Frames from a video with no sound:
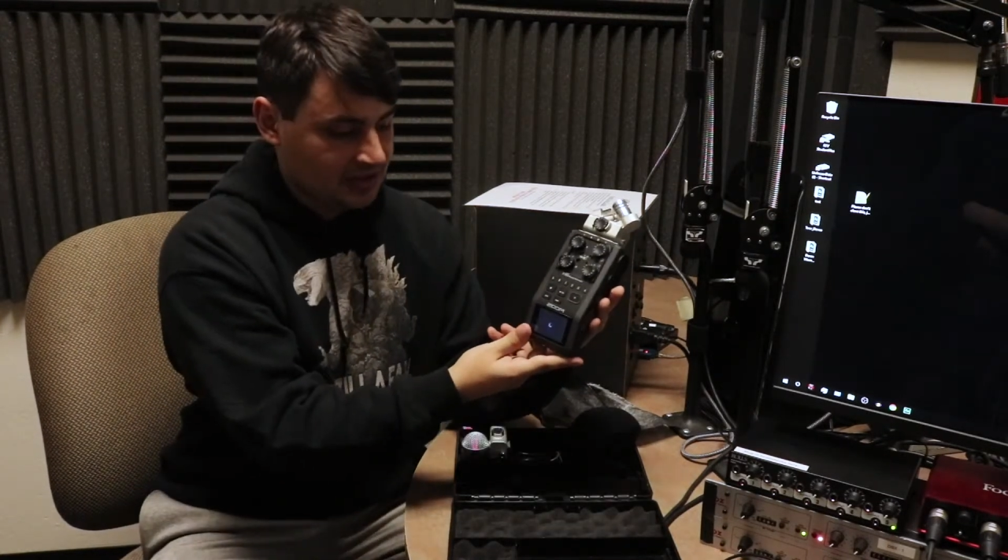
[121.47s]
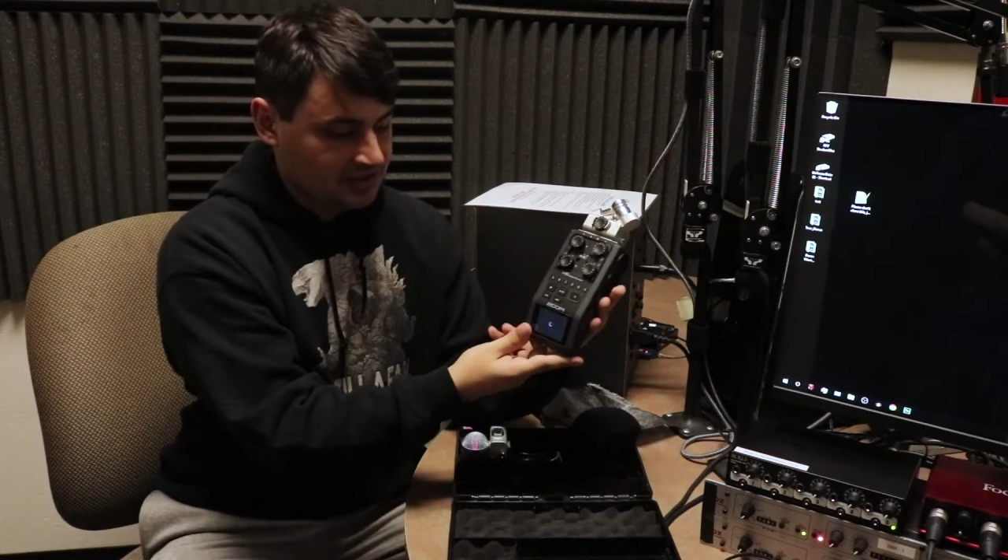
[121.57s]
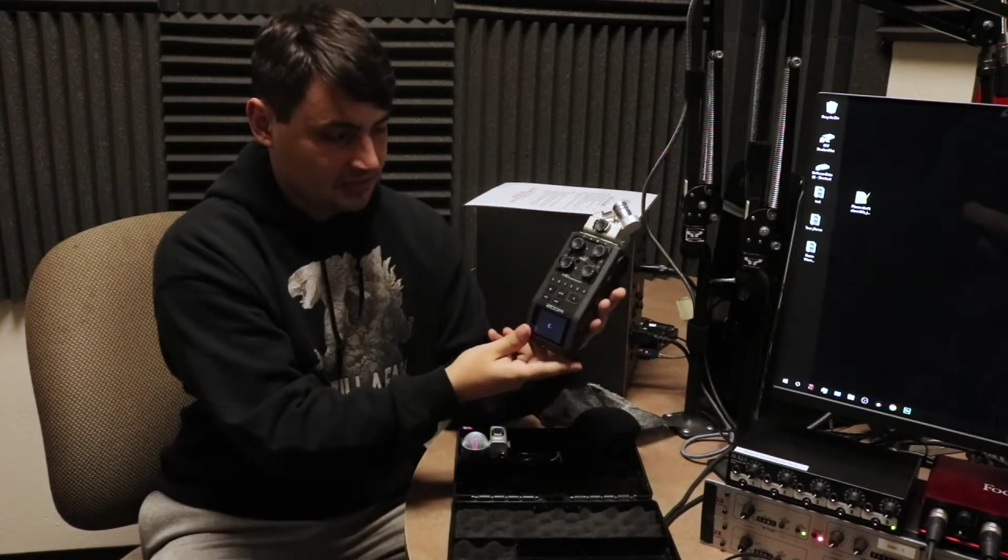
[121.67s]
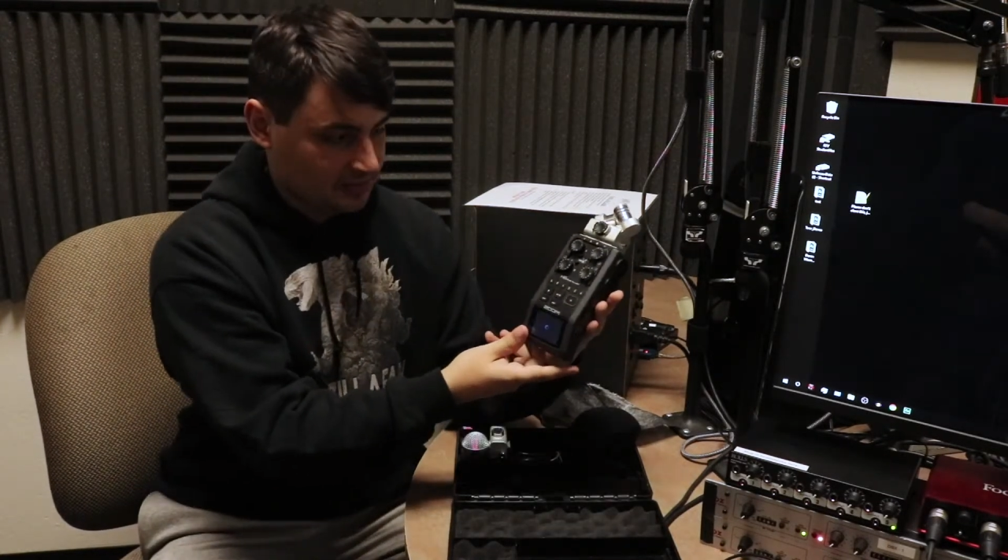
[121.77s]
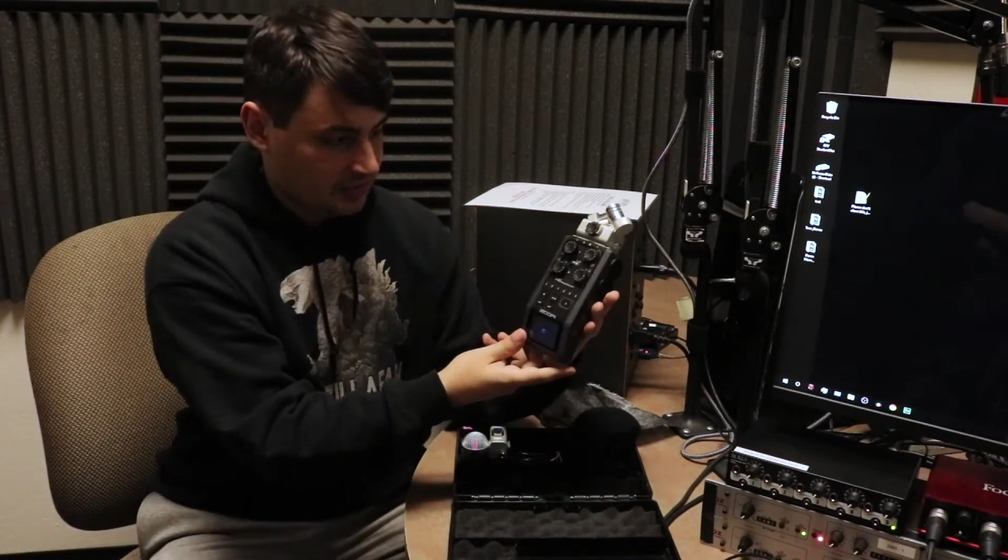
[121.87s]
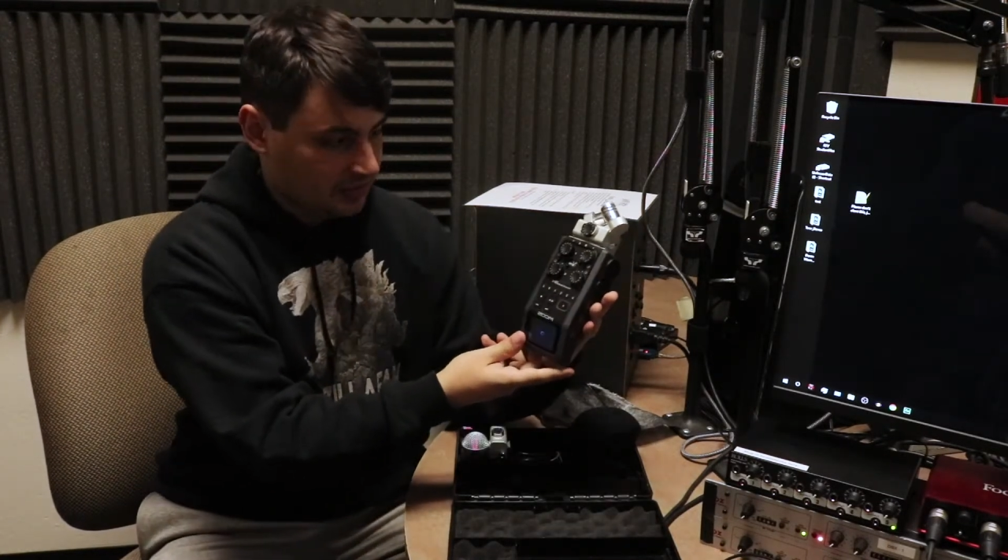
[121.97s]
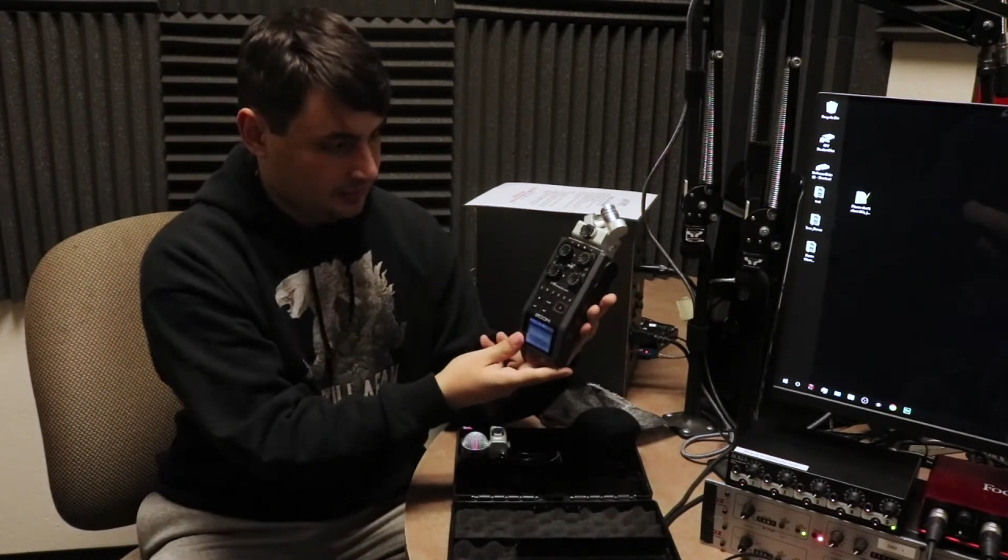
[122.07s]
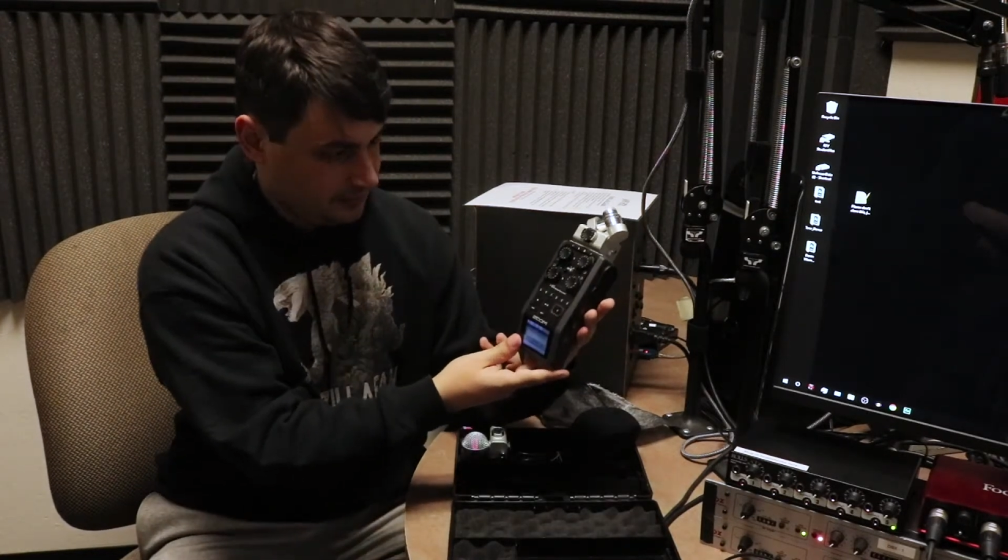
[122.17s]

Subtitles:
simple.